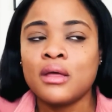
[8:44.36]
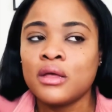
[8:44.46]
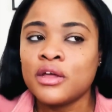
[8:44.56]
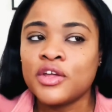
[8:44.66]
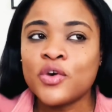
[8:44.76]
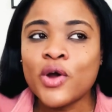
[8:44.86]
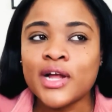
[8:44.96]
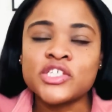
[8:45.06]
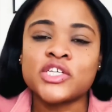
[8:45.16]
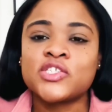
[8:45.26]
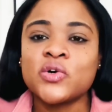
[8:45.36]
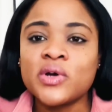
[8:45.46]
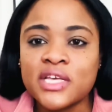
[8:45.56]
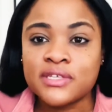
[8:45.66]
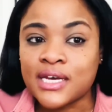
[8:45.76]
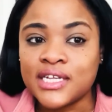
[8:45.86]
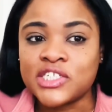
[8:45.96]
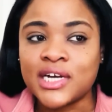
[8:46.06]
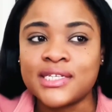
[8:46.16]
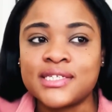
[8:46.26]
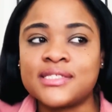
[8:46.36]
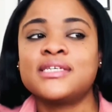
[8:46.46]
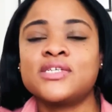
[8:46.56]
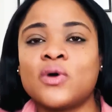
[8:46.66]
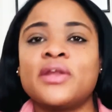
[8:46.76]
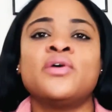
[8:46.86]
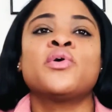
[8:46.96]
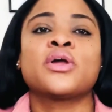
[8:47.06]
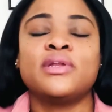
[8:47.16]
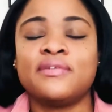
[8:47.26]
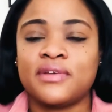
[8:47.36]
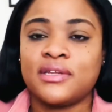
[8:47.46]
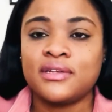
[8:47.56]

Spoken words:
the world just don't give second chances. This is what the world we live in.